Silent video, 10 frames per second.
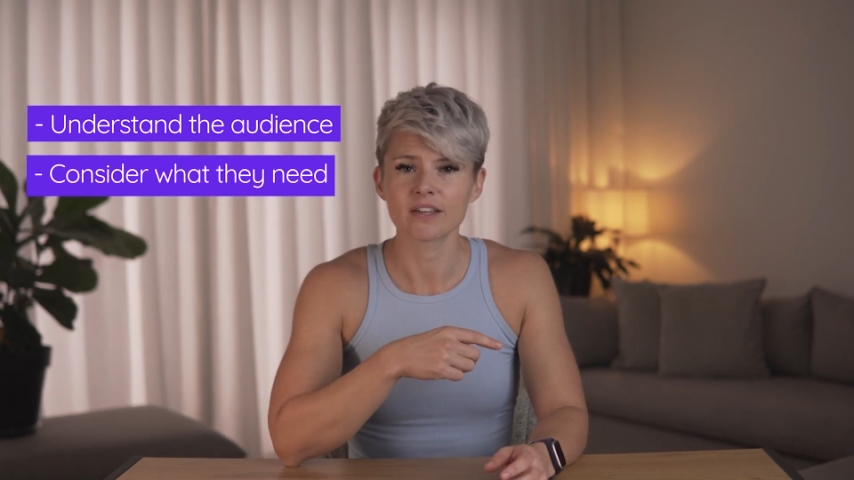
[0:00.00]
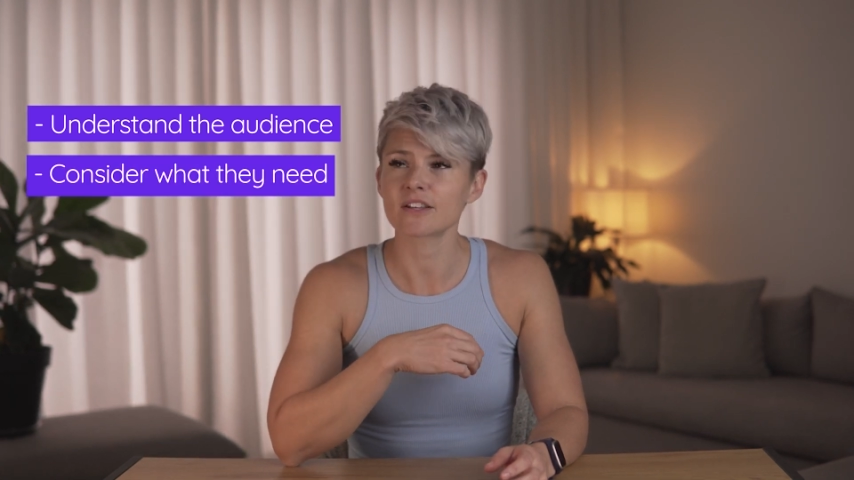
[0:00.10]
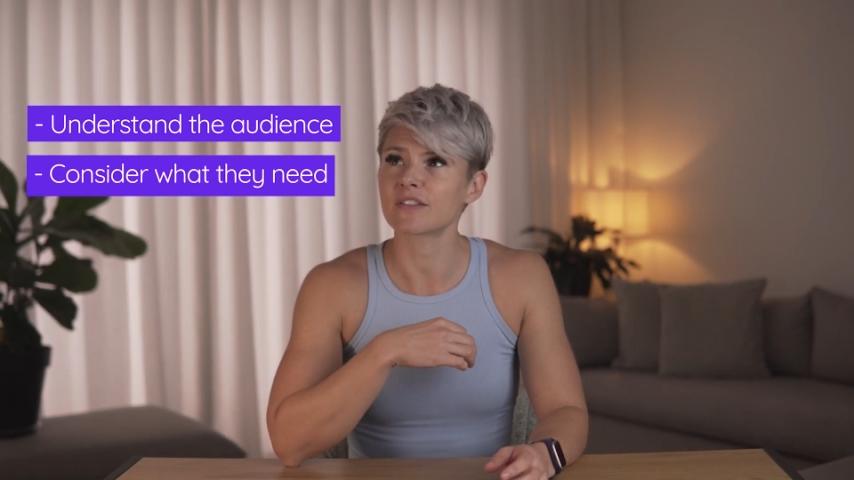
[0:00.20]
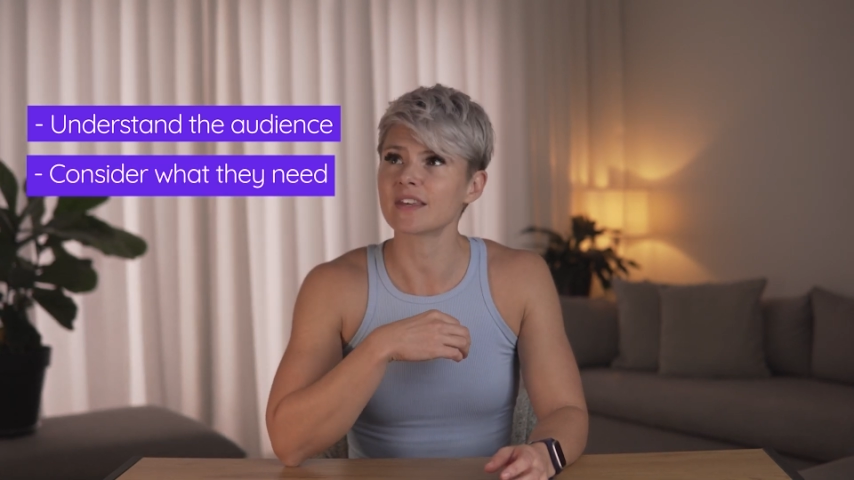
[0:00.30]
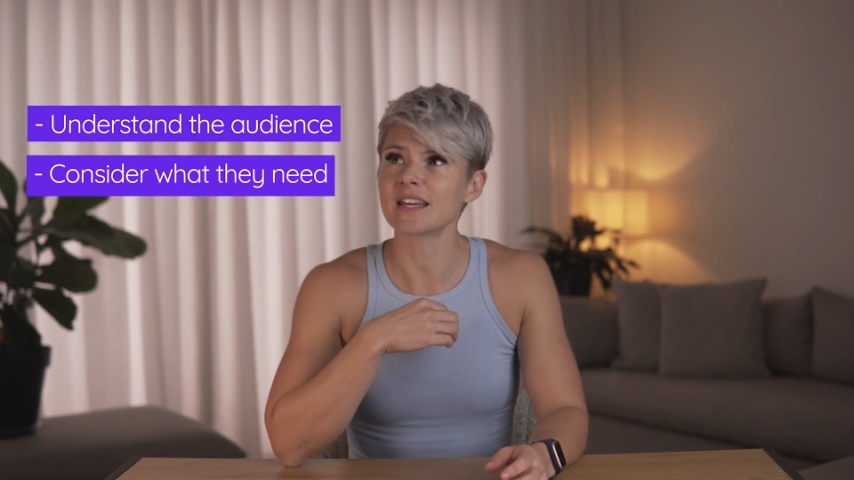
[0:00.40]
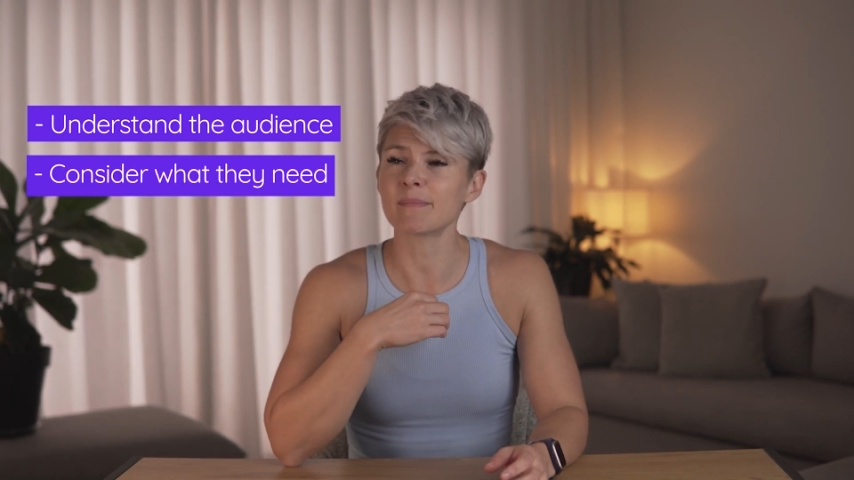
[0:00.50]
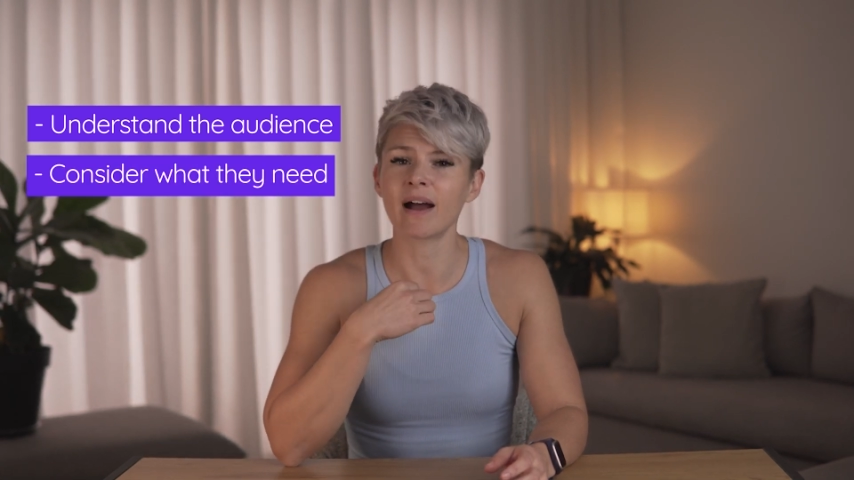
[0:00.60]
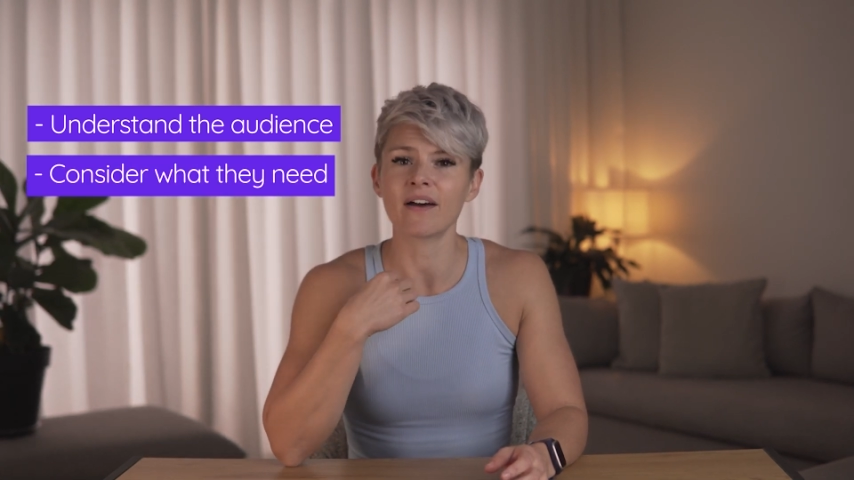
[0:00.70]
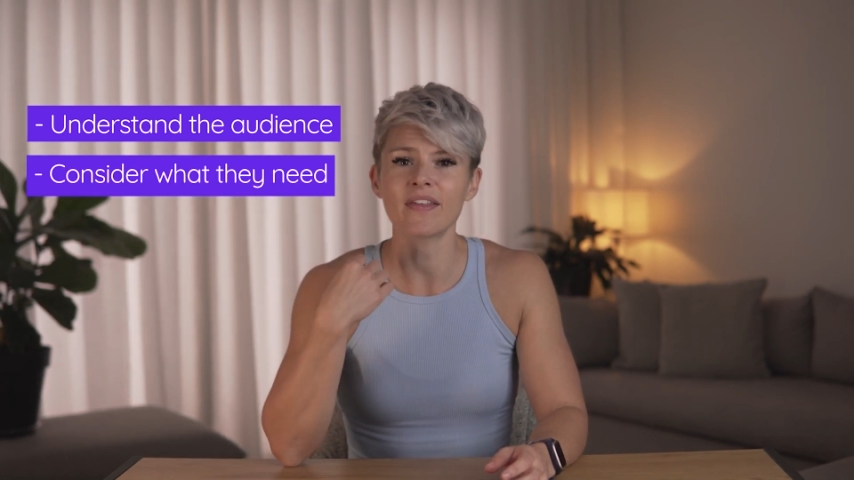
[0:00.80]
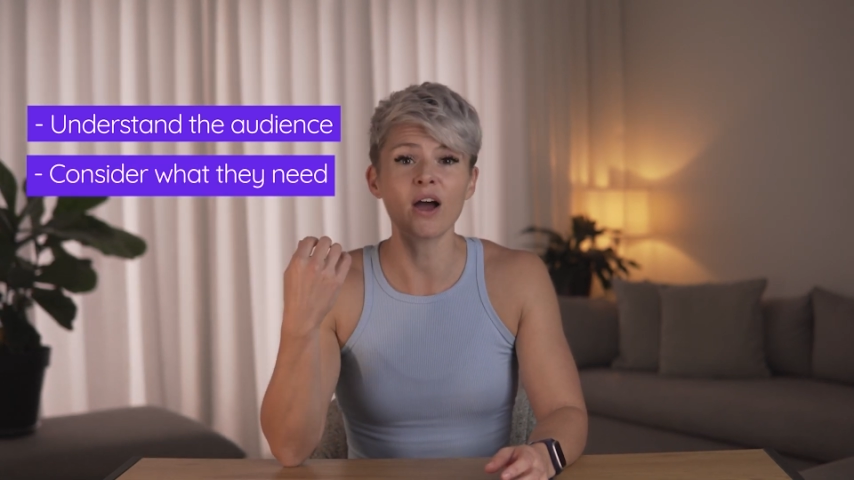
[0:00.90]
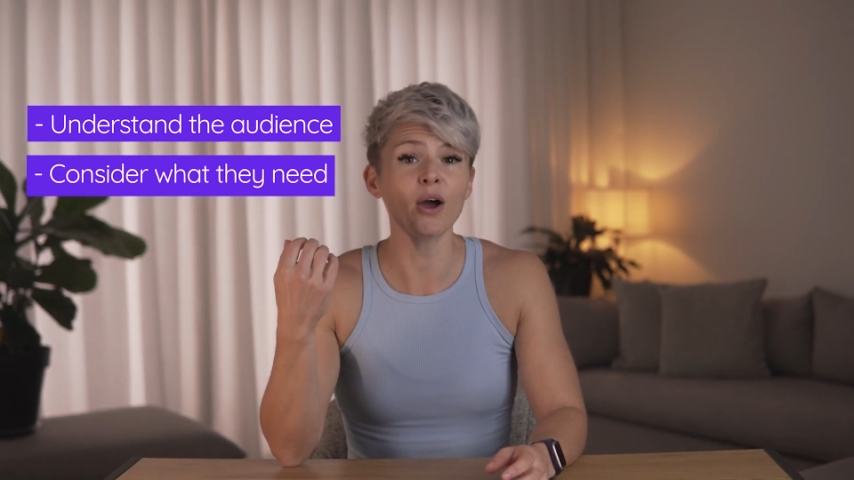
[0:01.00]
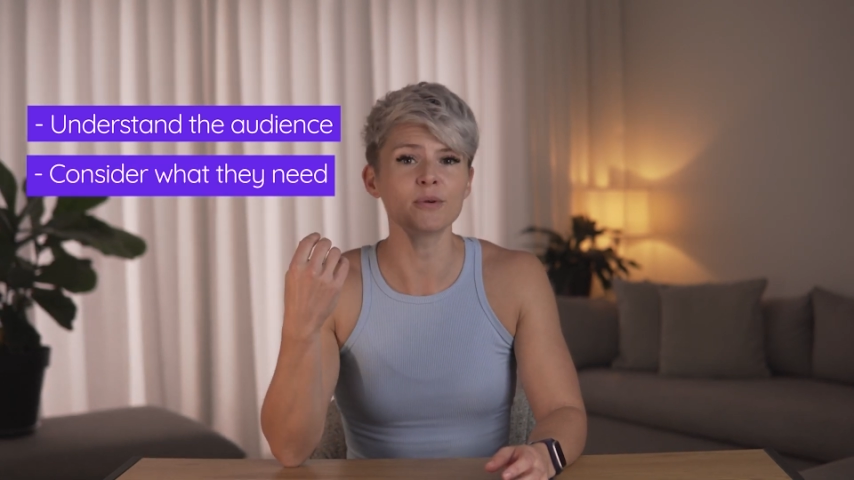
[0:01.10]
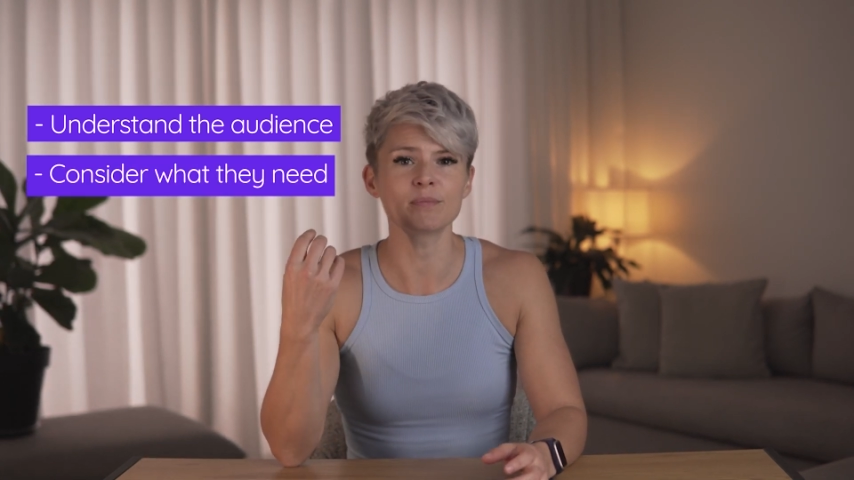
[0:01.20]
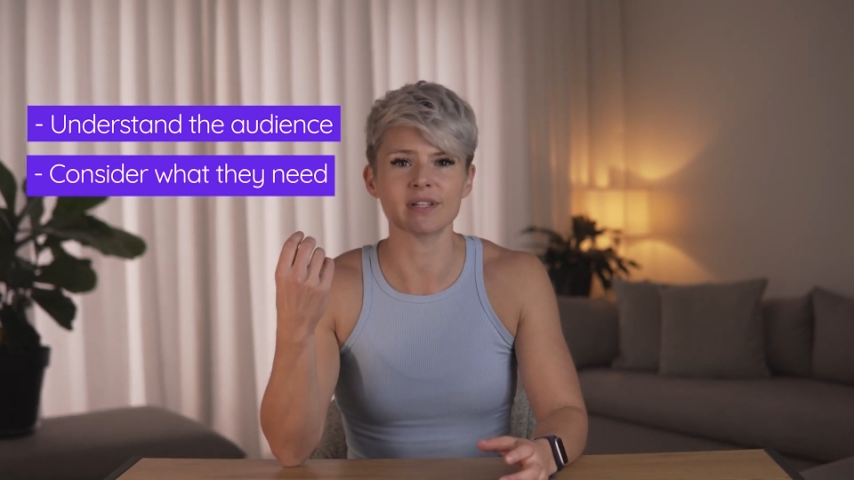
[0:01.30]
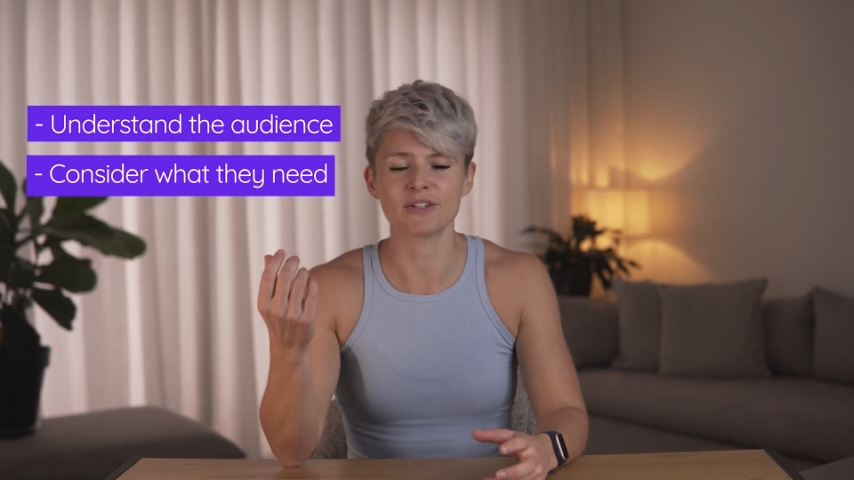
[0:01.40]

So think about their hopes